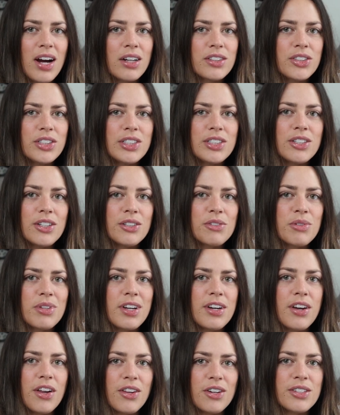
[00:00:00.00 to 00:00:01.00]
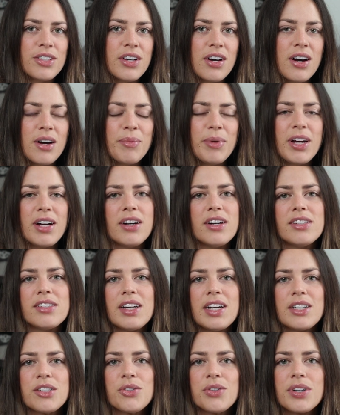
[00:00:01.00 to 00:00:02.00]
actually starts with another dog because
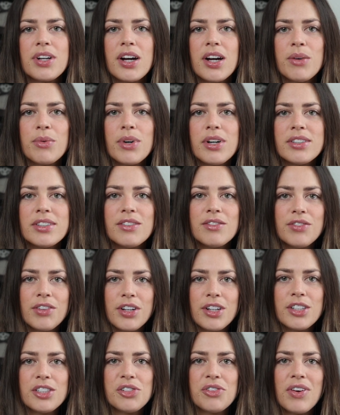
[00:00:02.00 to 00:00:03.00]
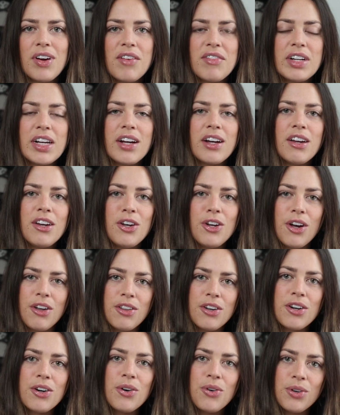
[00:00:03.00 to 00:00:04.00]
Andrew and I were on the verge of having
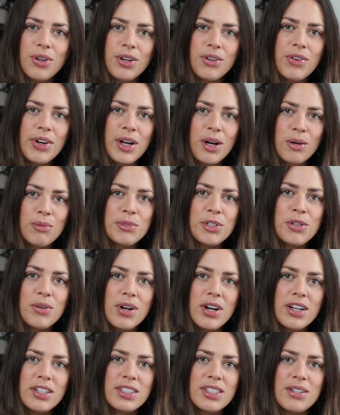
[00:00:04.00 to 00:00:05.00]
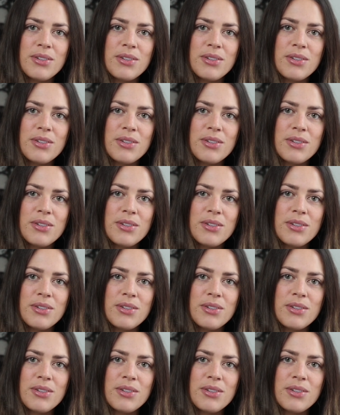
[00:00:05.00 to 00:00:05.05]
another golden rehome to us.